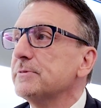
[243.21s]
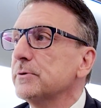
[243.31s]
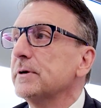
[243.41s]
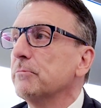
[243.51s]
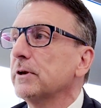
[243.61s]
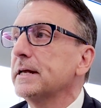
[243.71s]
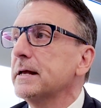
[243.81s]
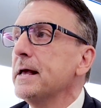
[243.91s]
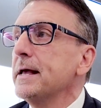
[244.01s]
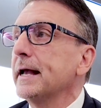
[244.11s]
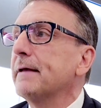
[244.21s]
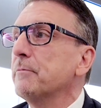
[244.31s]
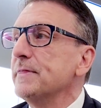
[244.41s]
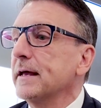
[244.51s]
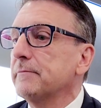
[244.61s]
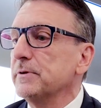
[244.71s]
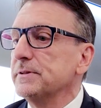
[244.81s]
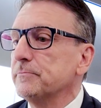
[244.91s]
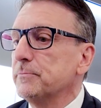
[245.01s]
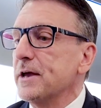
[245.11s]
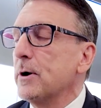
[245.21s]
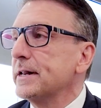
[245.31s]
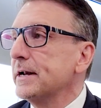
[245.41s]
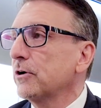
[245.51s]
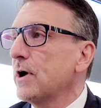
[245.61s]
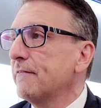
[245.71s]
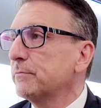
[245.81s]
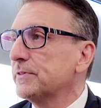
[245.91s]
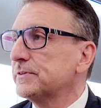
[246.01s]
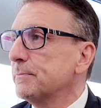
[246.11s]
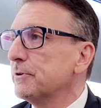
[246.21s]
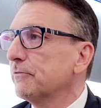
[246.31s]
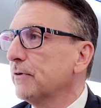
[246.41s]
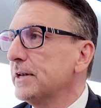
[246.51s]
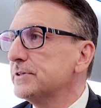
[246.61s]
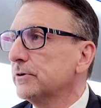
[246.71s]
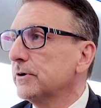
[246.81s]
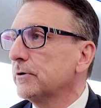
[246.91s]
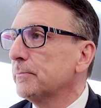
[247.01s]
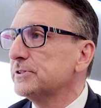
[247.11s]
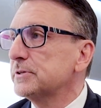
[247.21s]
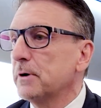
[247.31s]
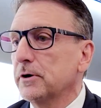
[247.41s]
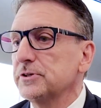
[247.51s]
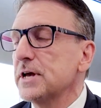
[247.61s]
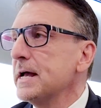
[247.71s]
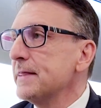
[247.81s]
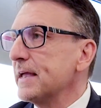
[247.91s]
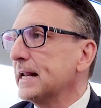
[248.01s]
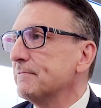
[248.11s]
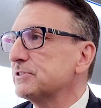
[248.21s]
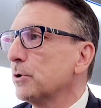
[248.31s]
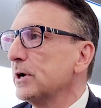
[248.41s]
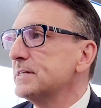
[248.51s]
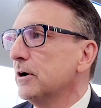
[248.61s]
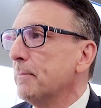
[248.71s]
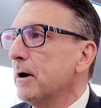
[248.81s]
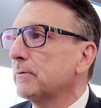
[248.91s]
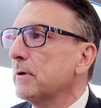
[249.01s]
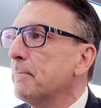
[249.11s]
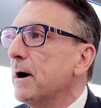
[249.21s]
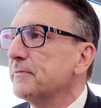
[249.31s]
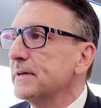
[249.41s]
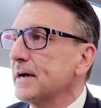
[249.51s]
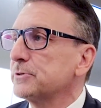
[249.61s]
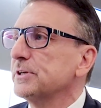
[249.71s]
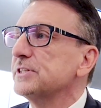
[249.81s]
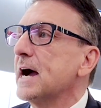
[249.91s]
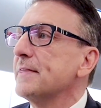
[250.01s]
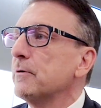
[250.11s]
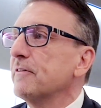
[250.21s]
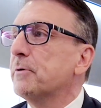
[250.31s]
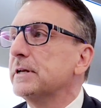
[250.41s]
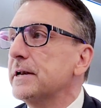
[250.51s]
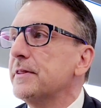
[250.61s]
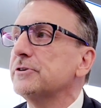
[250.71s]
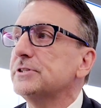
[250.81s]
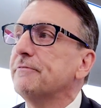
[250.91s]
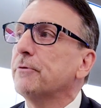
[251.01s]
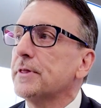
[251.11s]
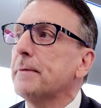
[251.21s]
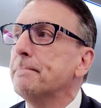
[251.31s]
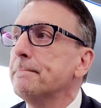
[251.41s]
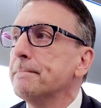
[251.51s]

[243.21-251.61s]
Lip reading: So when they go on an aircraft with some of their friends or business partners, they can have a story to tell about the actual design that we've put into their seat for them.